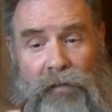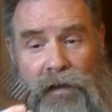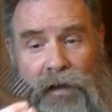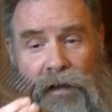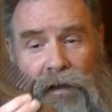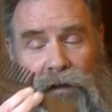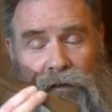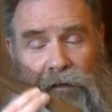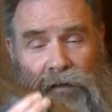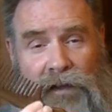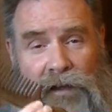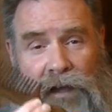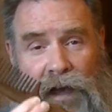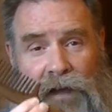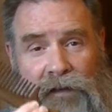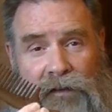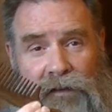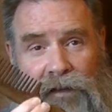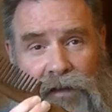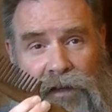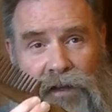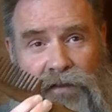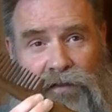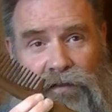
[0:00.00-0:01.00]
If you guys can
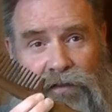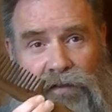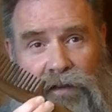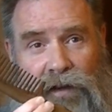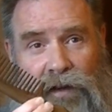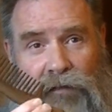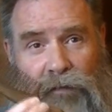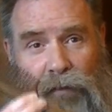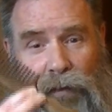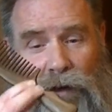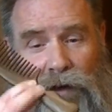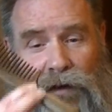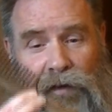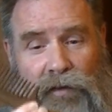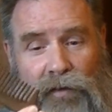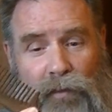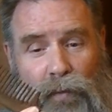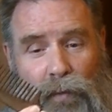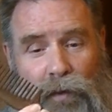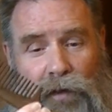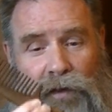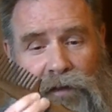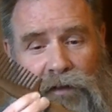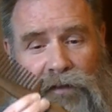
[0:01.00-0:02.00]
get yourself one of these
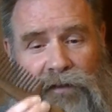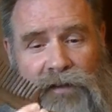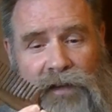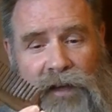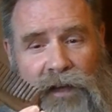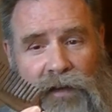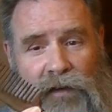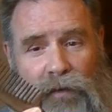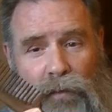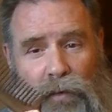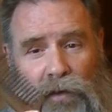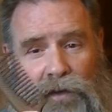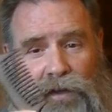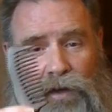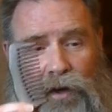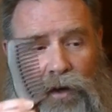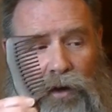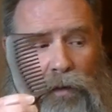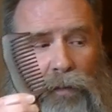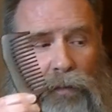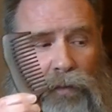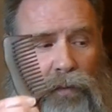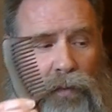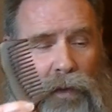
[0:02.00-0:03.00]
wooden sandalwood combs,
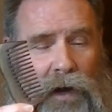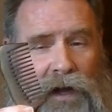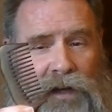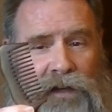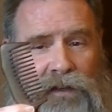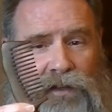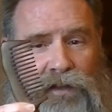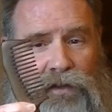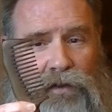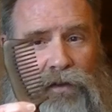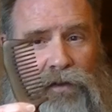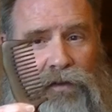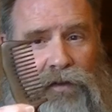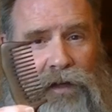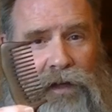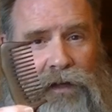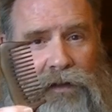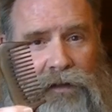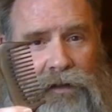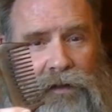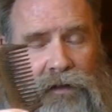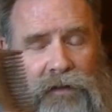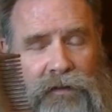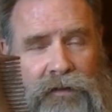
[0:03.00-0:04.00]
wide toothed like
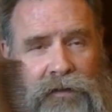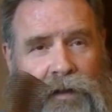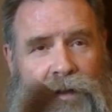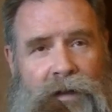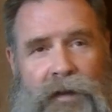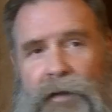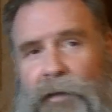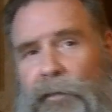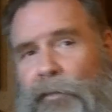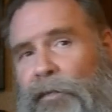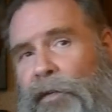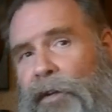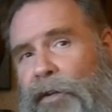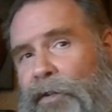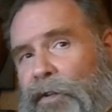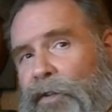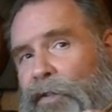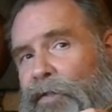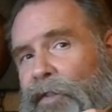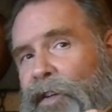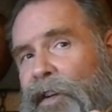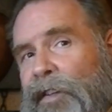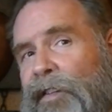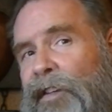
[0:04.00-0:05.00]
this, they're just
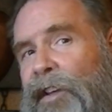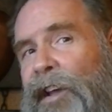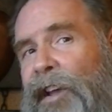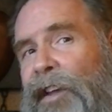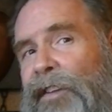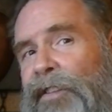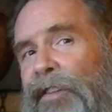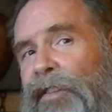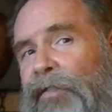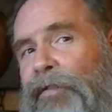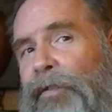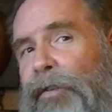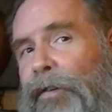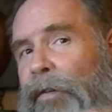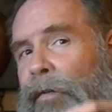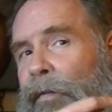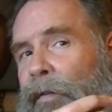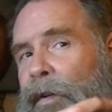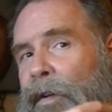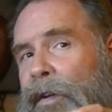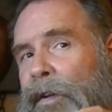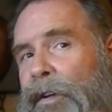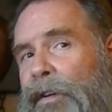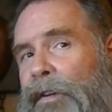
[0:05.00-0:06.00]
fantastic for
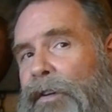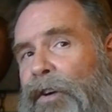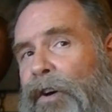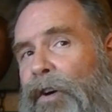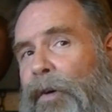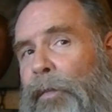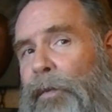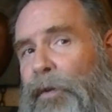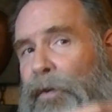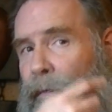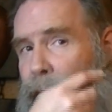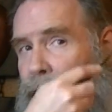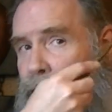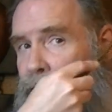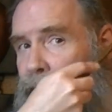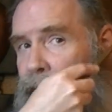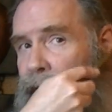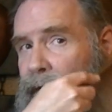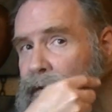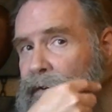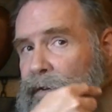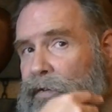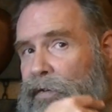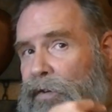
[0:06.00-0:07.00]
combing your beard. They
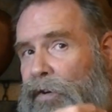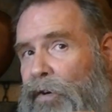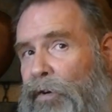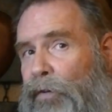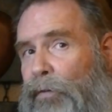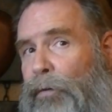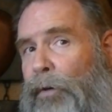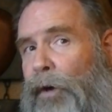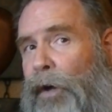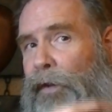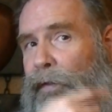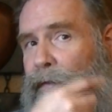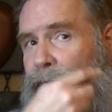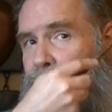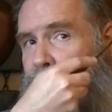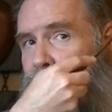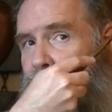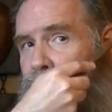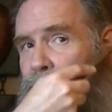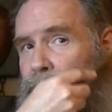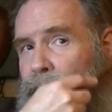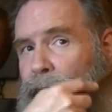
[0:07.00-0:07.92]
just go right through.